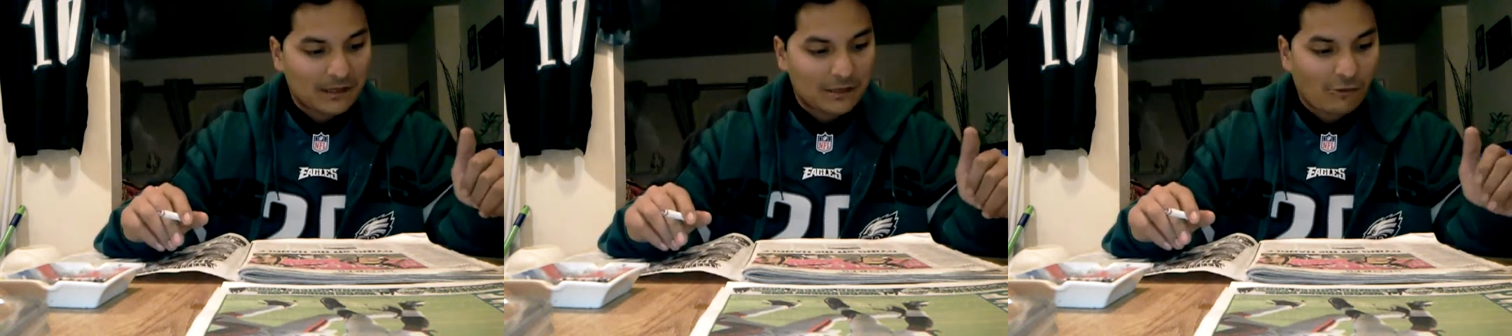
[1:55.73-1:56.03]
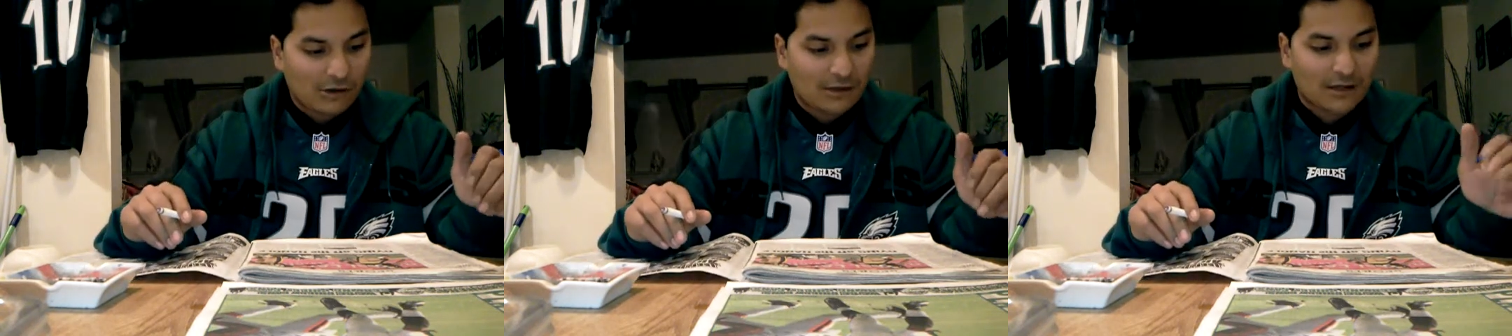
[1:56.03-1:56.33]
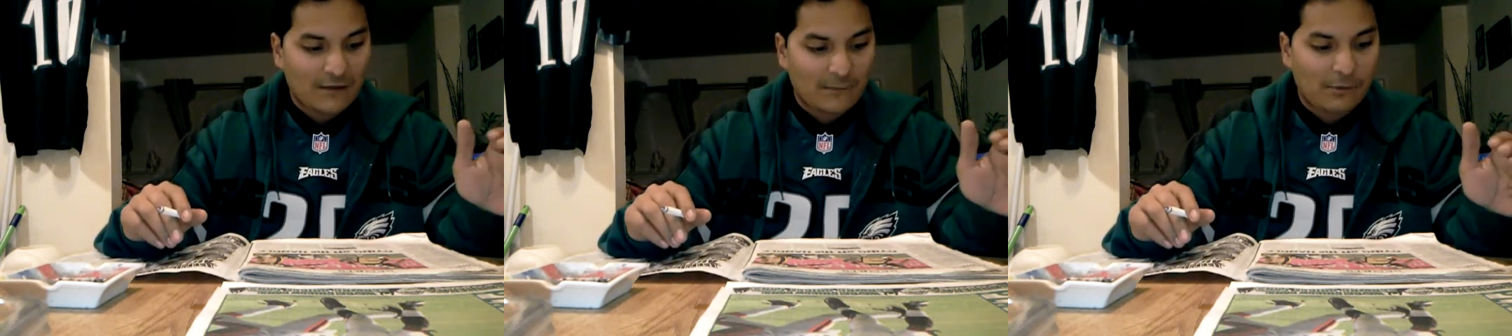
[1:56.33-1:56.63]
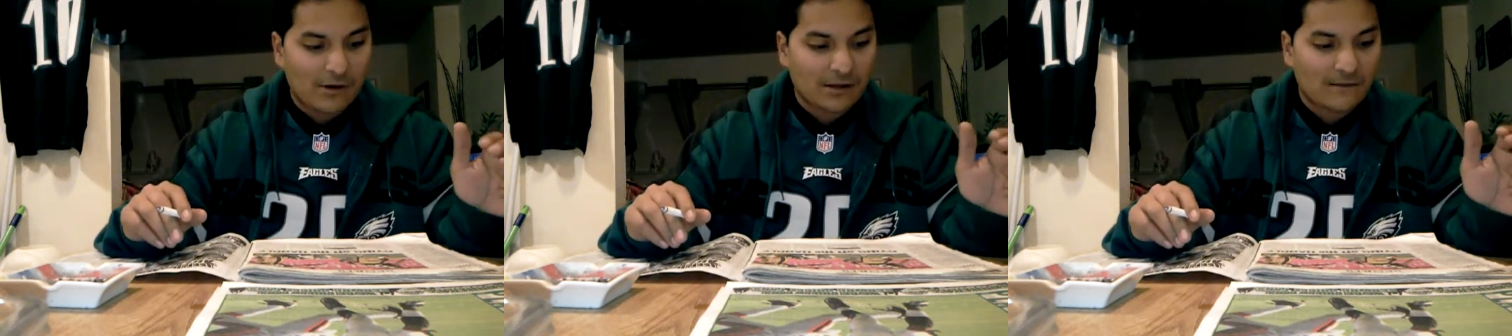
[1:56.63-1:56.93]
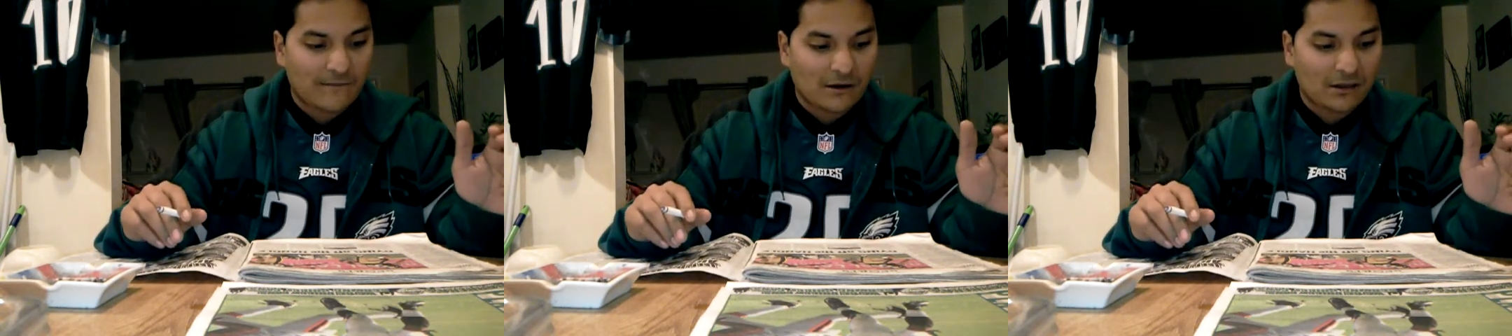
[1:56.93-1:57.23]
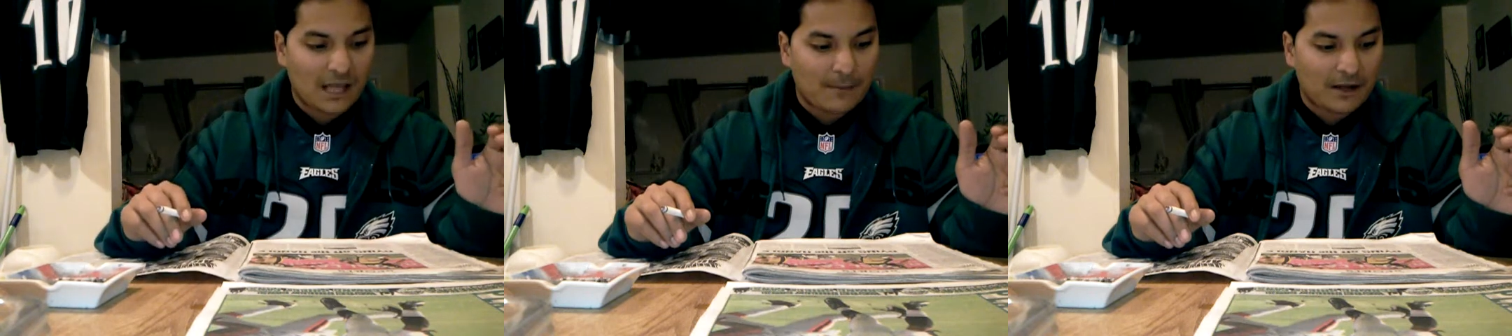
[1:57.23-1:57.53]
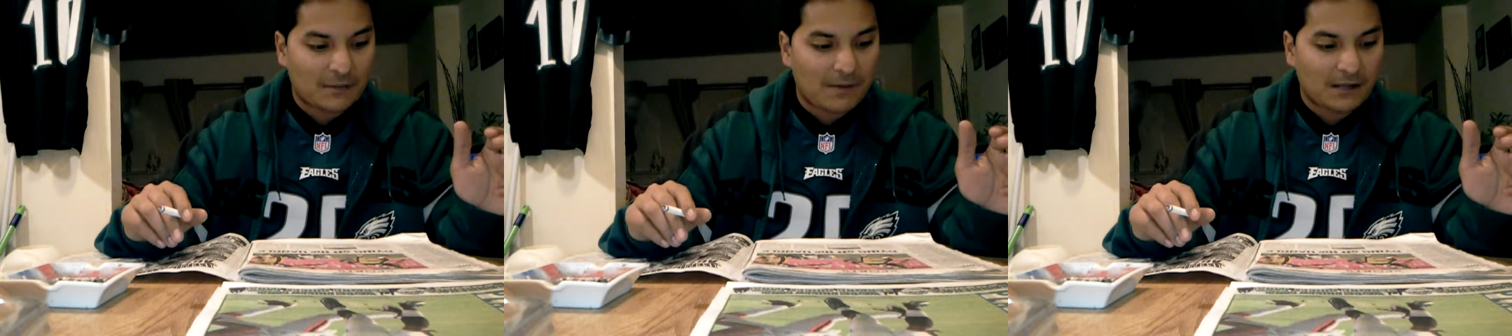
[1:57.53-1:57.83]
He squandered 7 points in the first 10
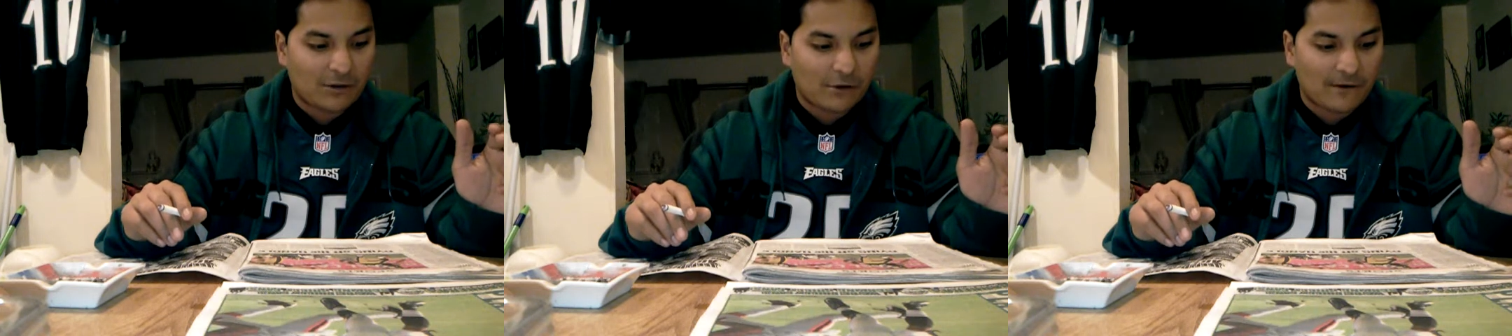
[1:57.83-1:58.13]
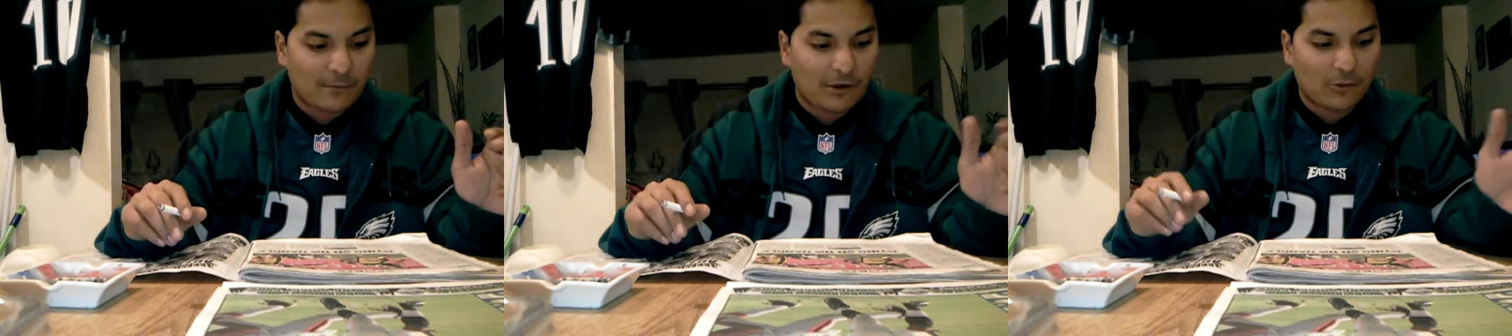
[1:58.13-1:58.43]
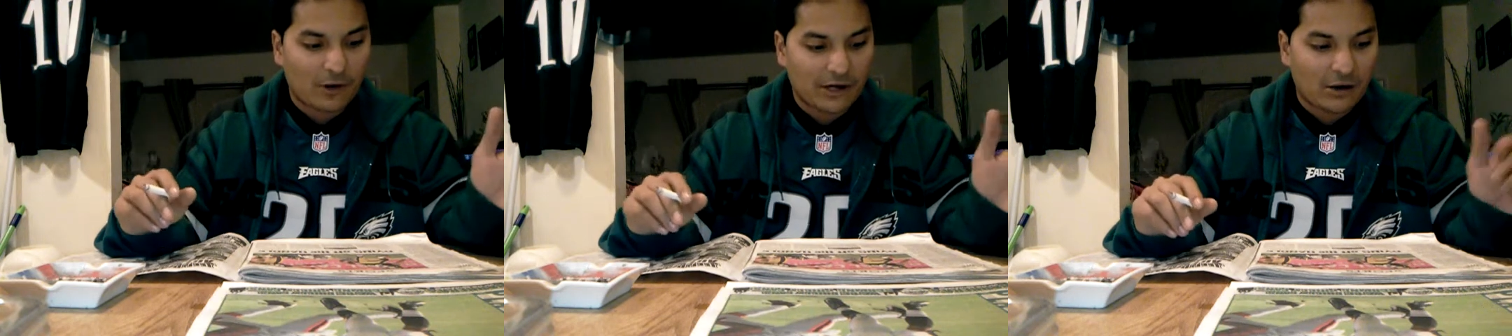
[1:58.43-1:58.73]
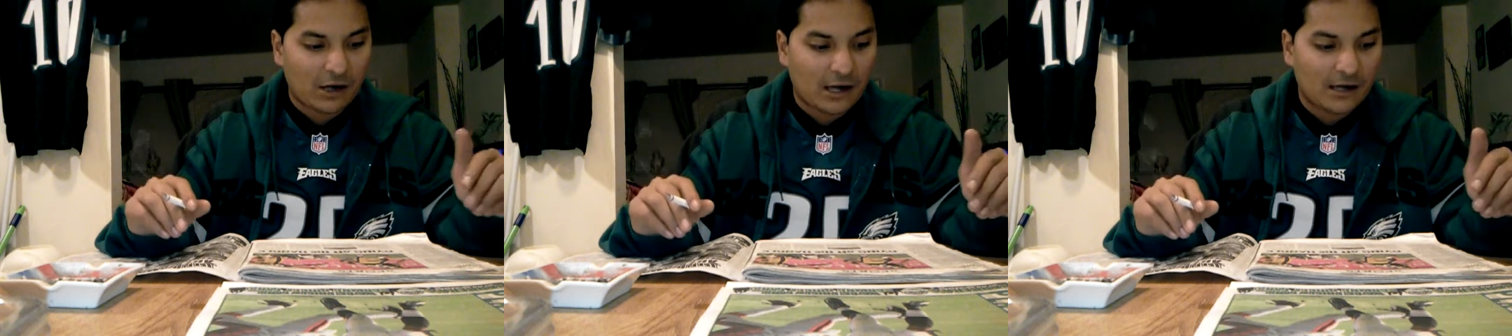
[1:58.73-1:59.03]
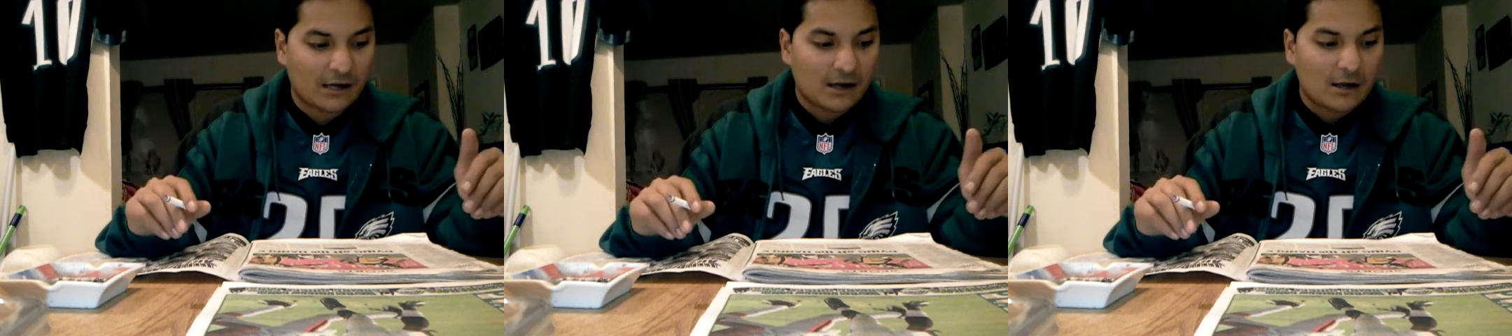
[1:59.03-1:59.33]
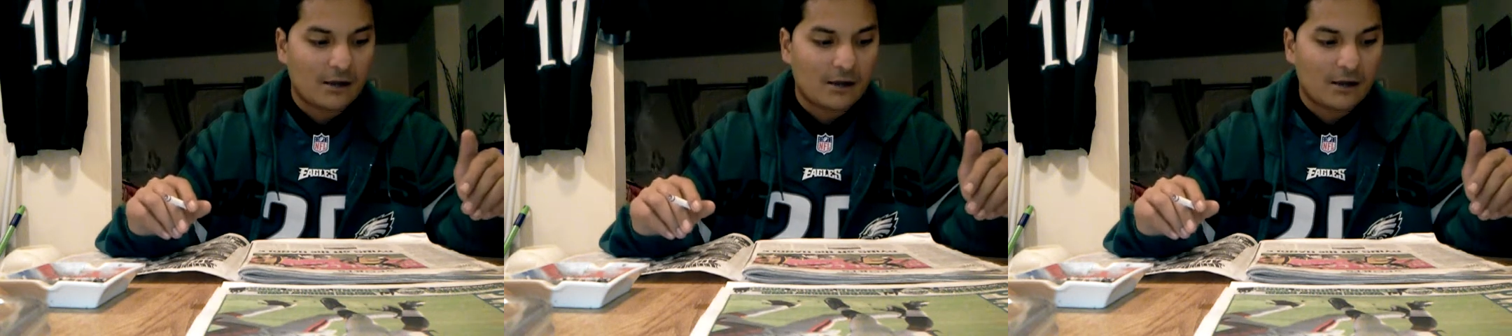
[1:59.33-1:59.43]
minutes by turning over the ball on the 1-yard line,